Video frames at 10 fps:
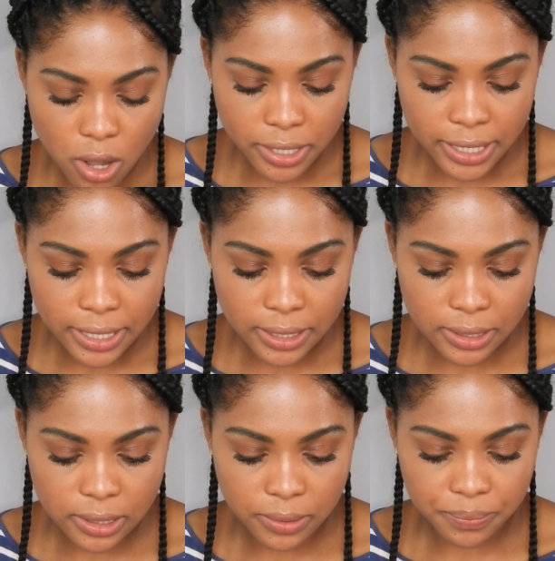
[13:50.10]
con
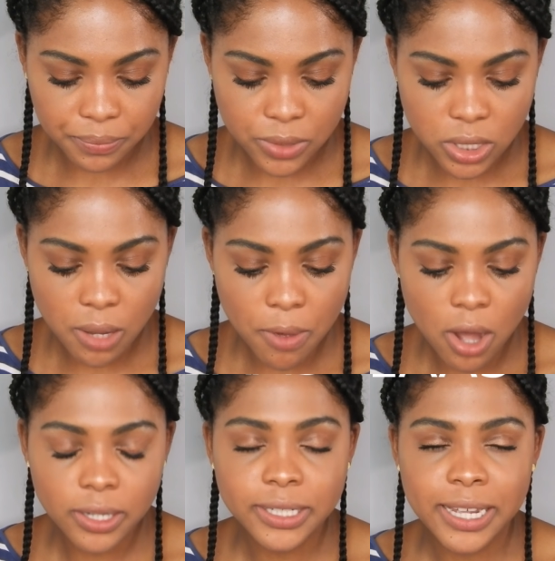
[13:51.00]
is some
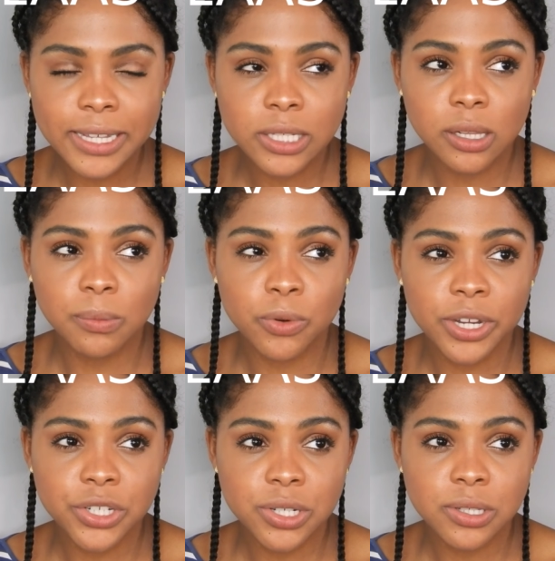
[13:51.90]
holiday
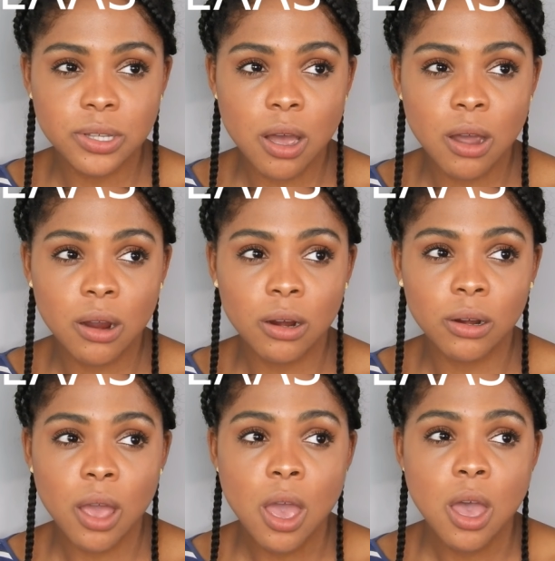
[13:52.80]
celebrations
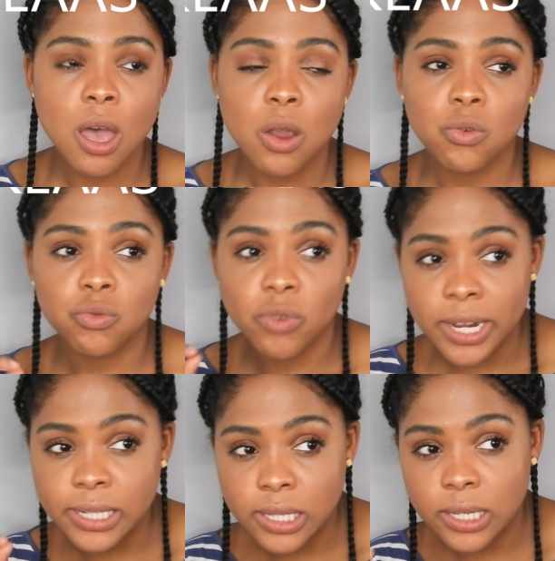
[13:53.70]
are
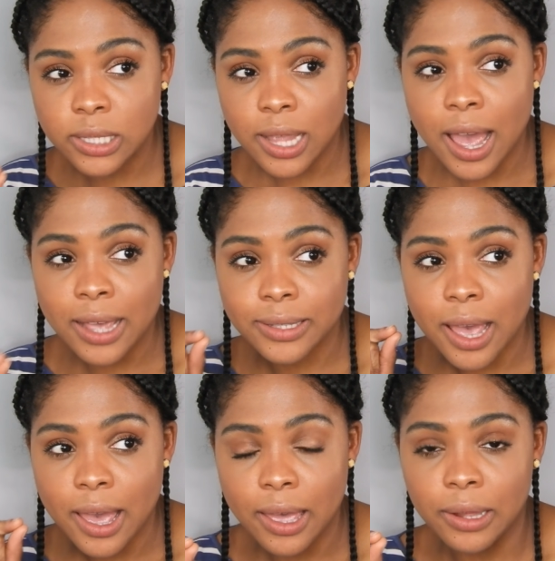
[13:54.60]
racist
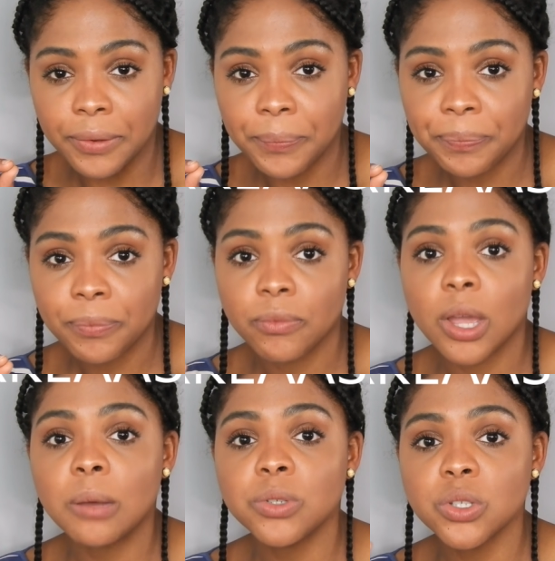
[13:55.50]
as hell.
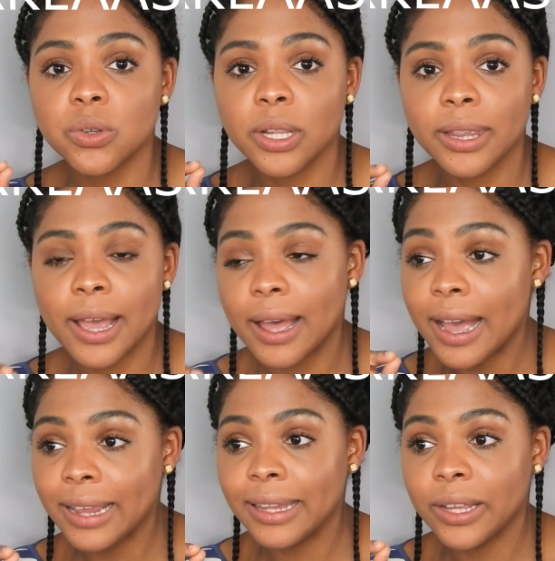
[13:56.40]
Now I'm just going to
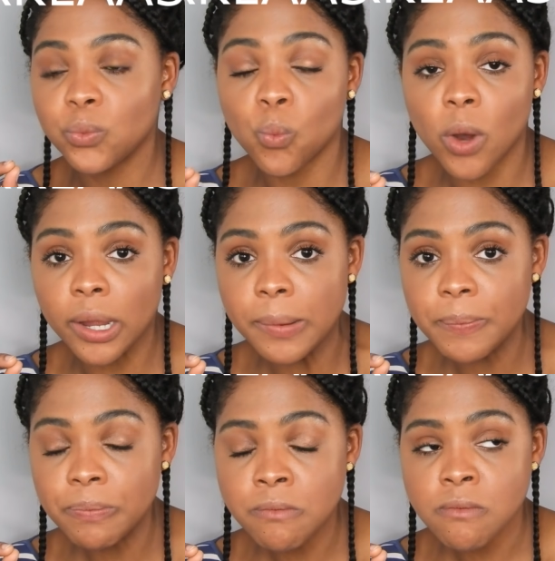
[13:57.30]
highlight
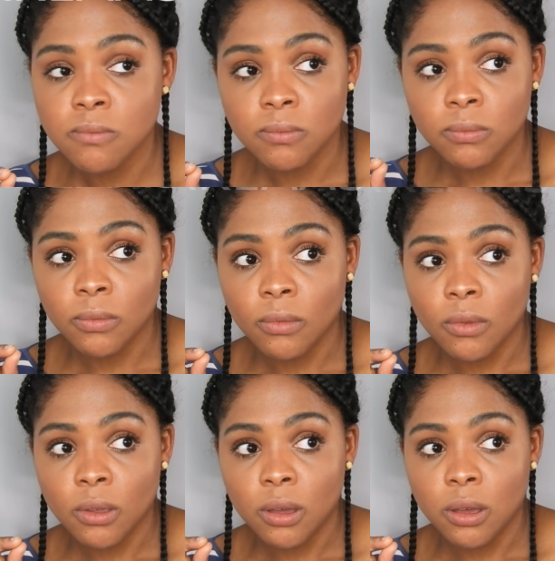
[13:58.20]
one.
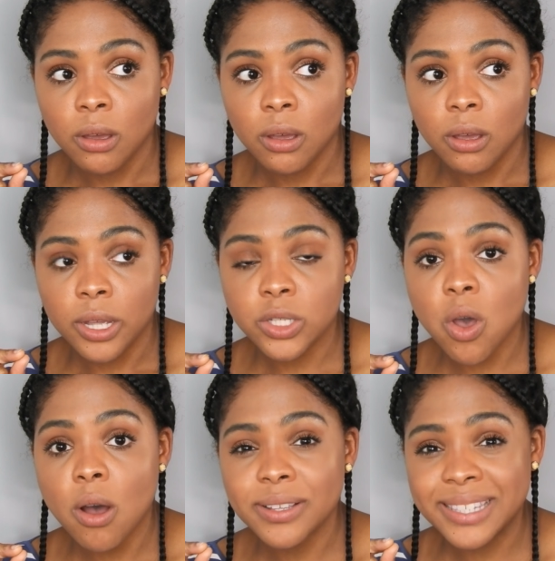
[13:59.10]

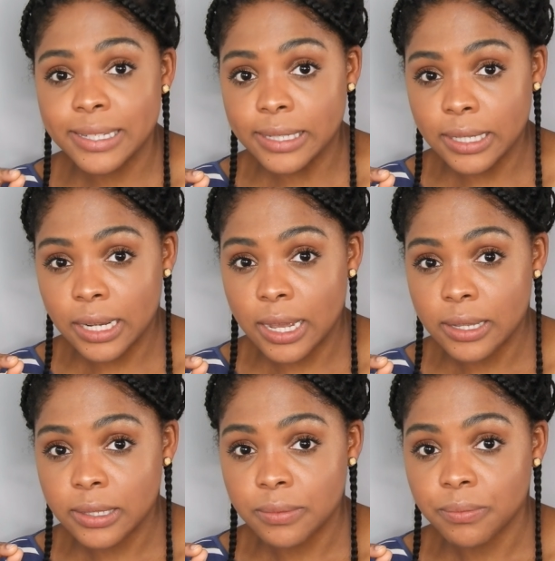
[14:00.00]
It's called
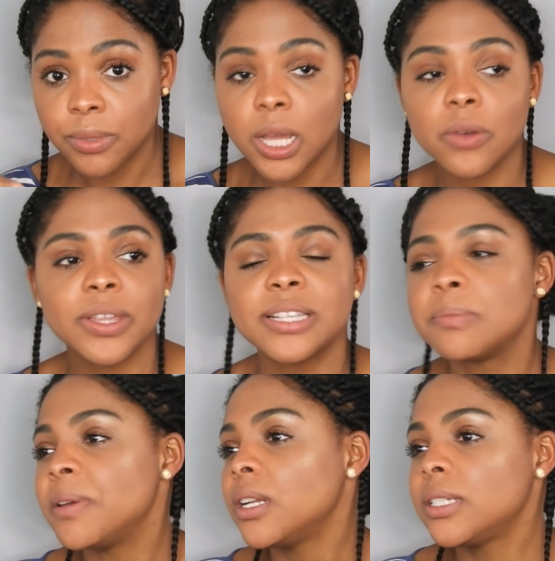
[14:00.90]
Sinterklaas. Now,
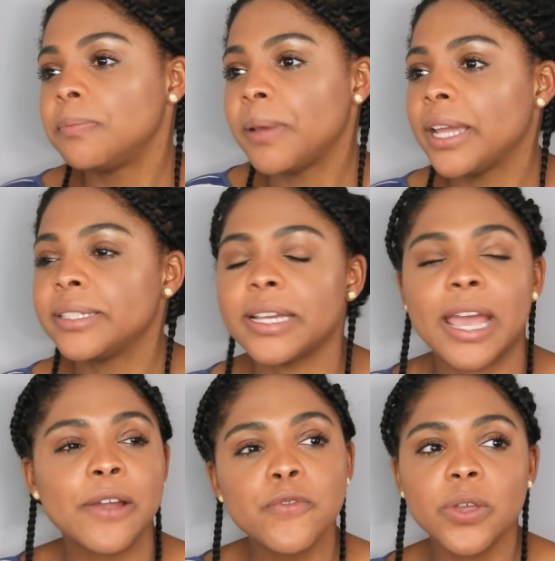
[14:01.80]
there's been a debate
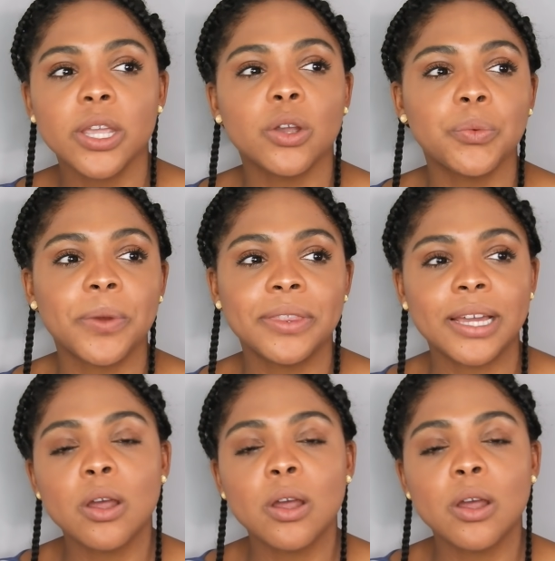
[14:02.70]
every year when